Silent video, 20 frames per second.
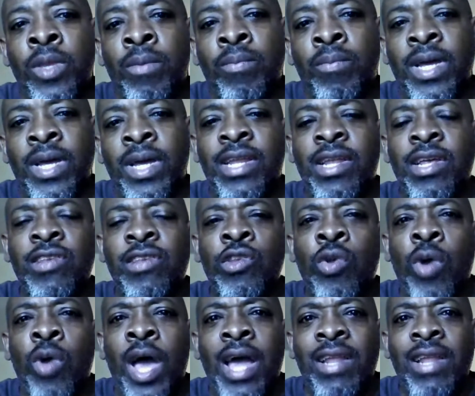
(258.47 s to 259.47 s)
but he doesn't
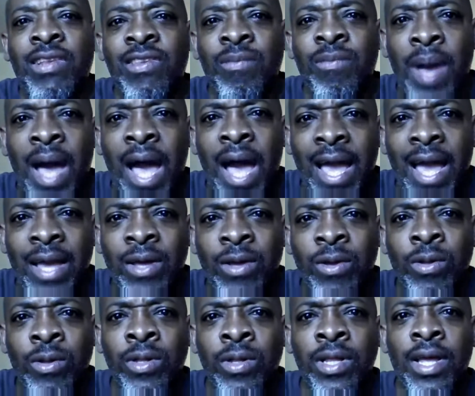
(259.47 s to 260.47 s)
know how to
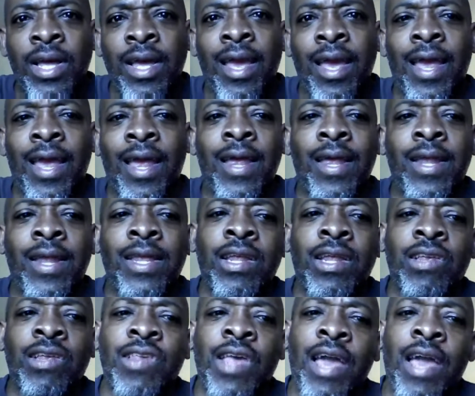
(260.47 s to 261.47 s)
smile, and he
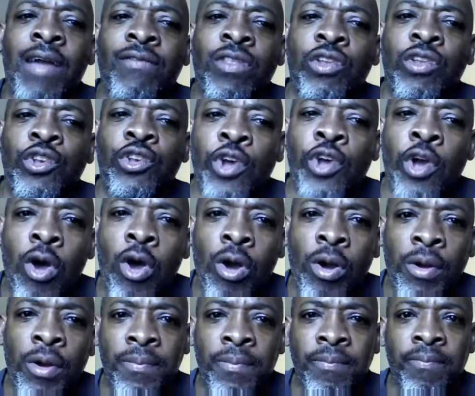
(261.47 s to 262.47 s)
doesn't have the
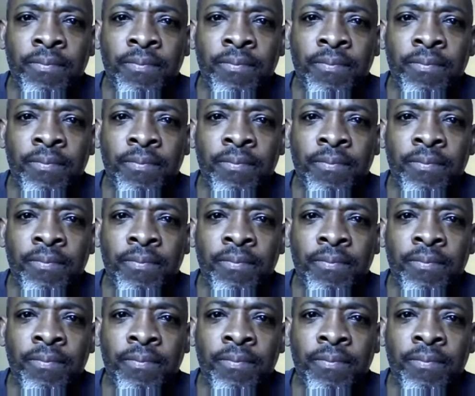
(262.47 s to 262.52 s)
charm,